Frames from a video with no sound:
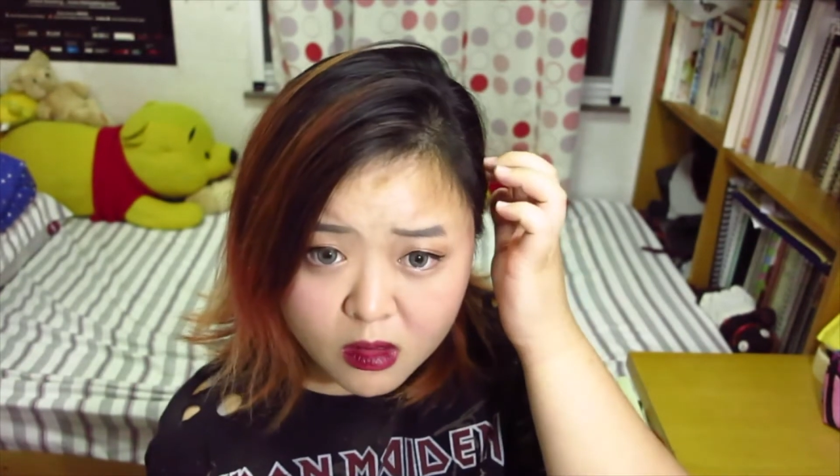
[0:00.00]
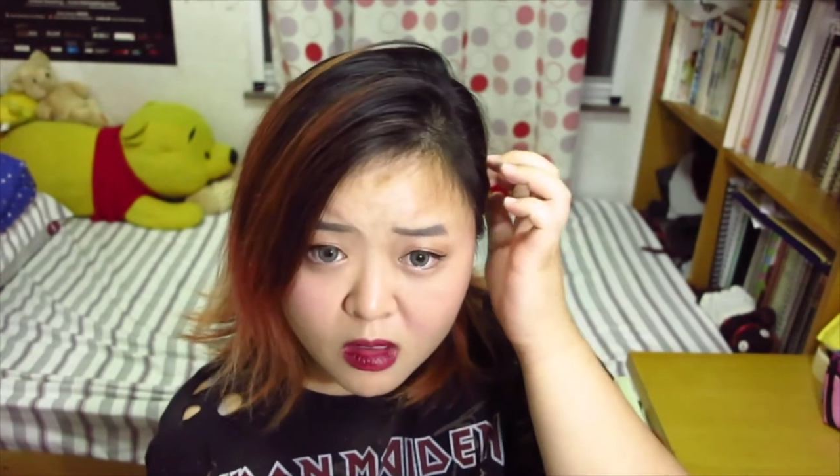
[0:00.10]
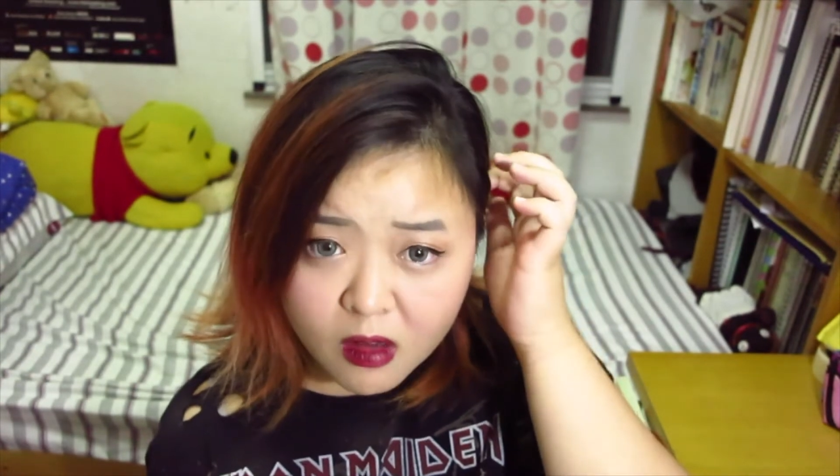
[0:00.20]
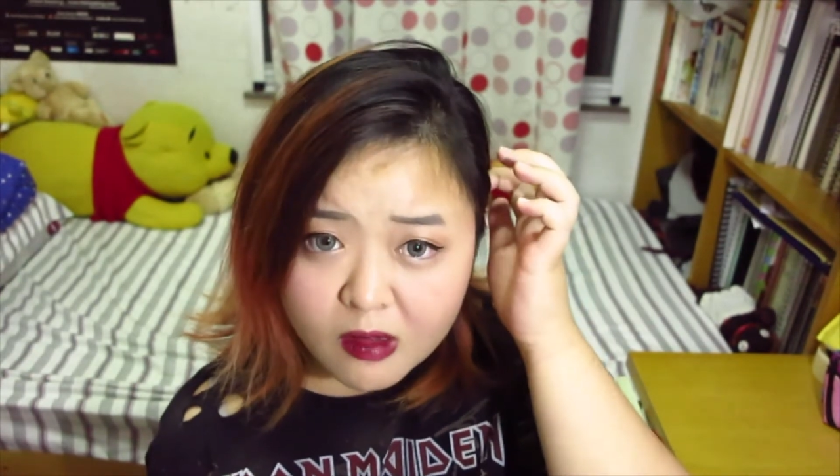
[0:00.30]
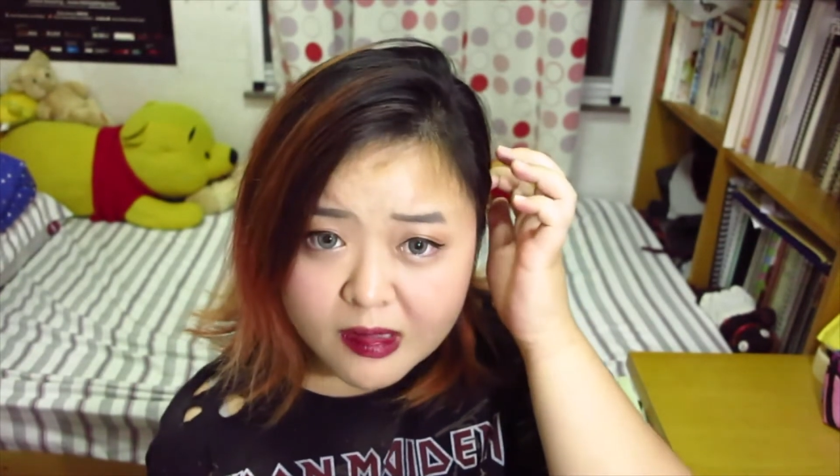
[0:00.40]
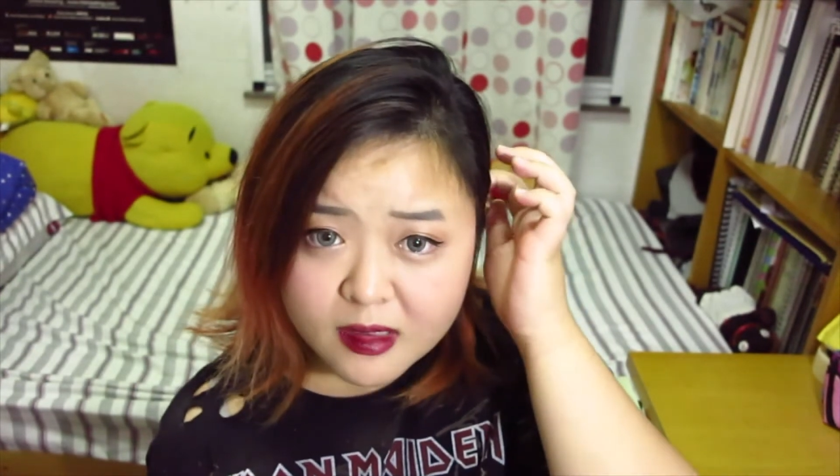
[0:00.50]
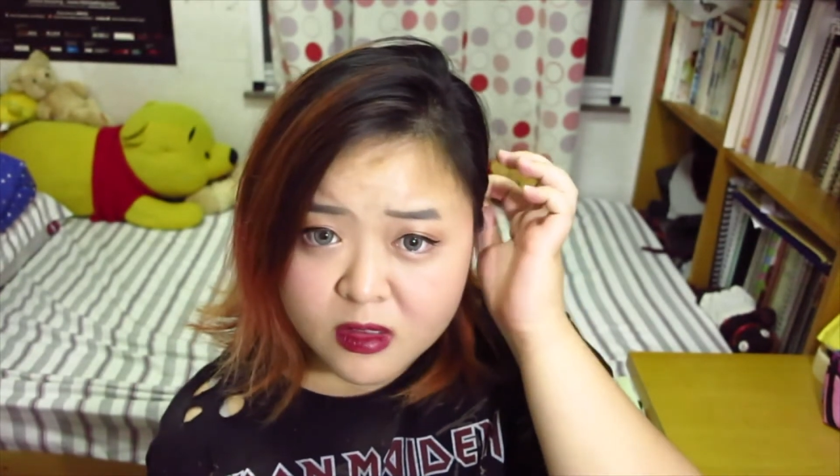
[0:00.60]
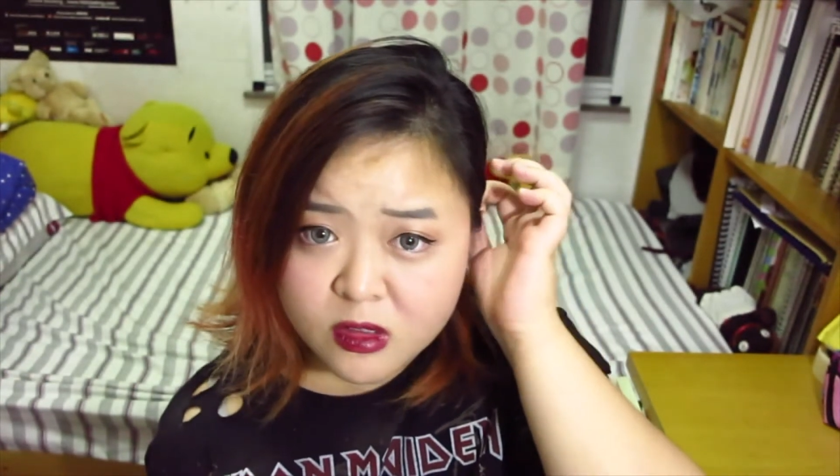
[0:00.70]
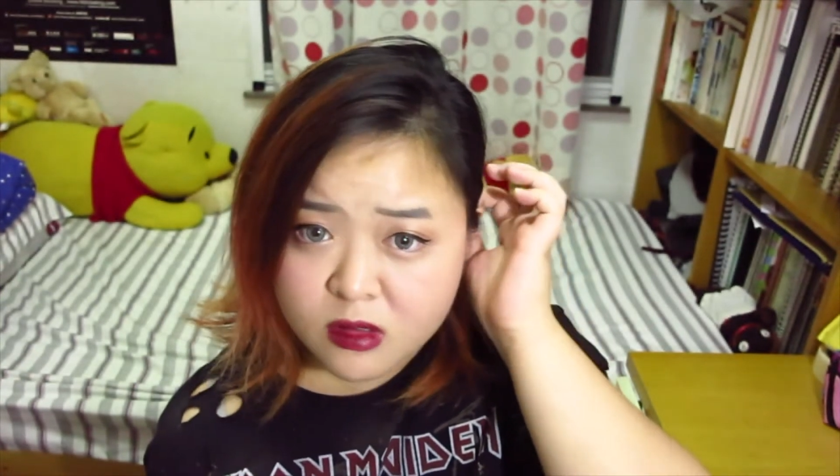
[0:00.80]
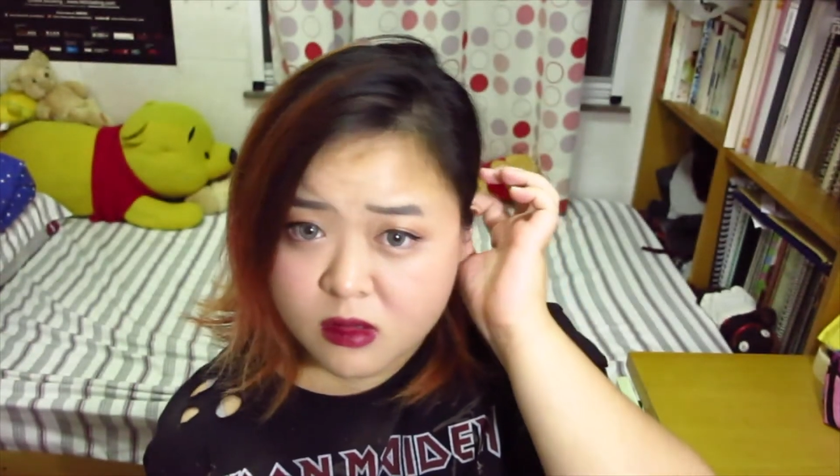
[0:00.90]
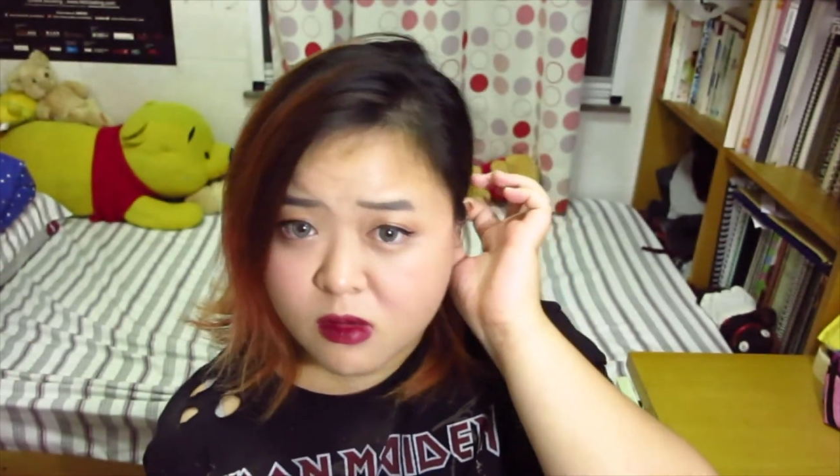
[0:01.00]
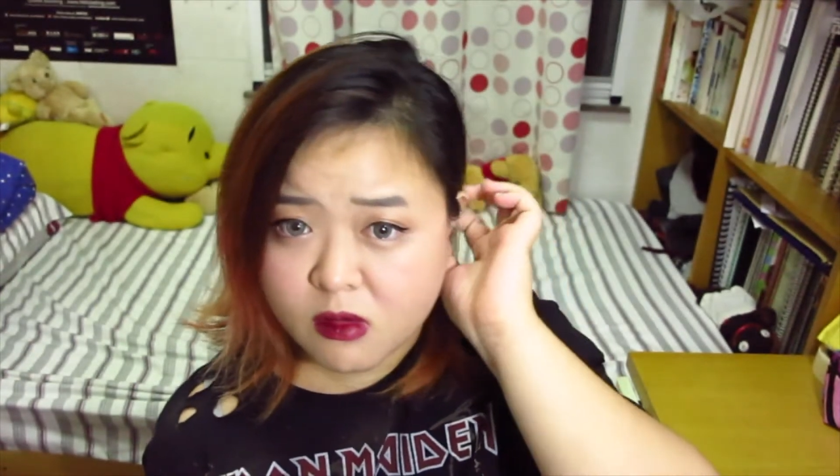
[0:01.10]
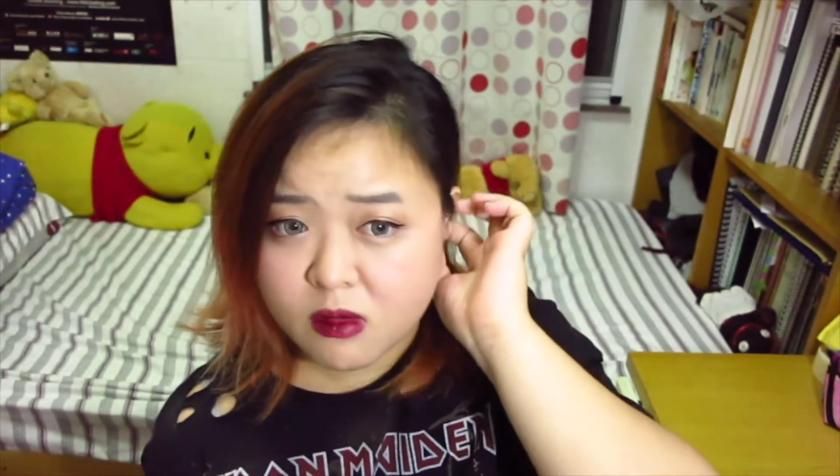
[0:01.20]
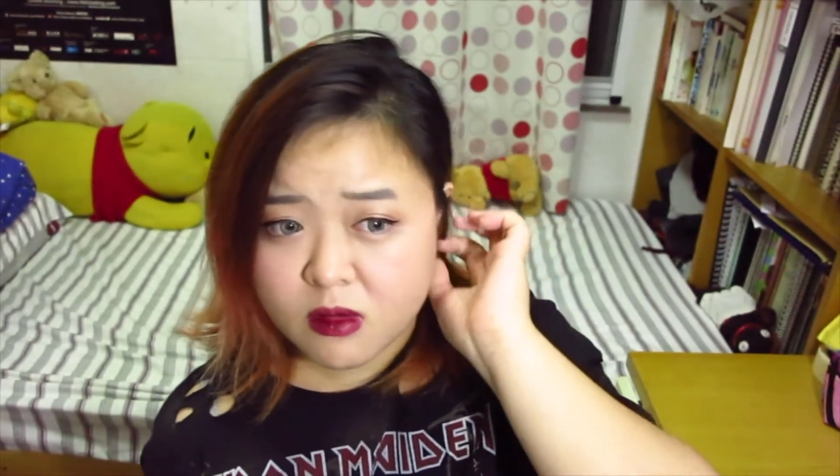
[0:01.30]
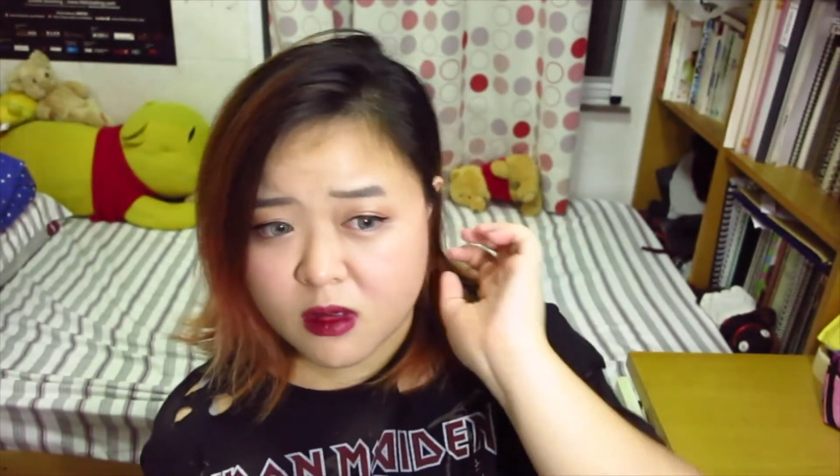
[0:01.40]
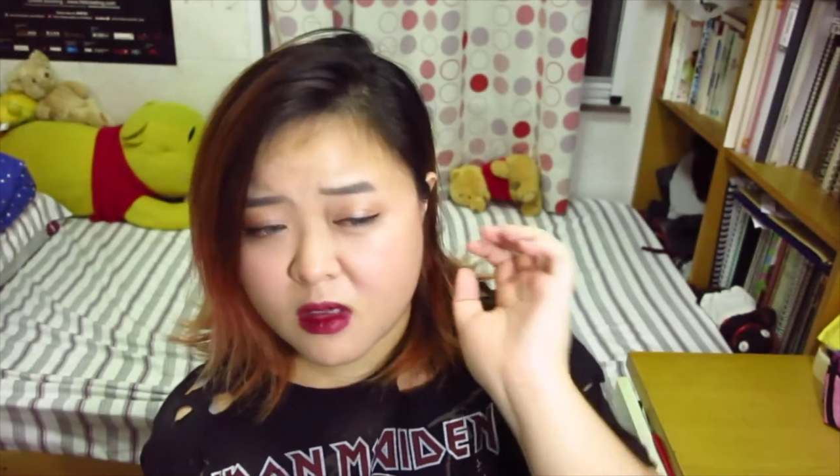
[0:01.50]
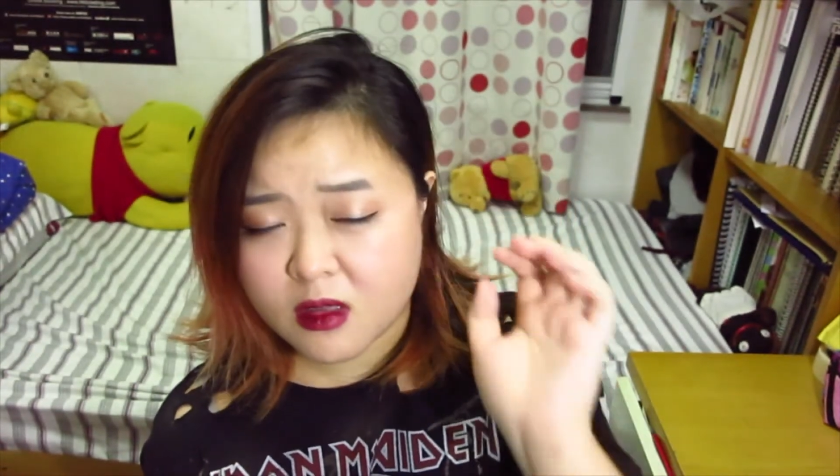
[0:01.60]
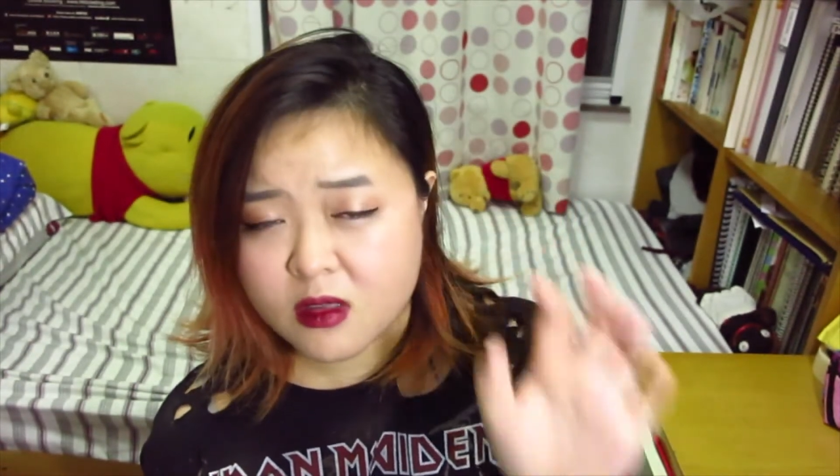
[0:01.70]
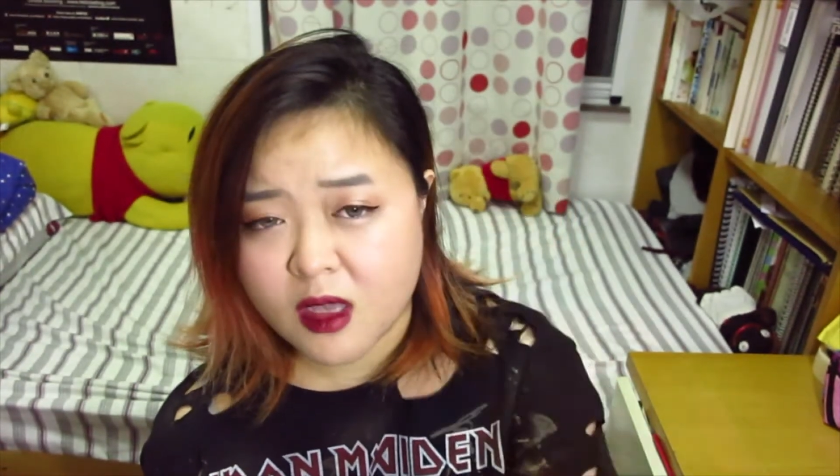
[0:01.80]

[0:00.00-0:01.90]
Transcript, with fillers: college in the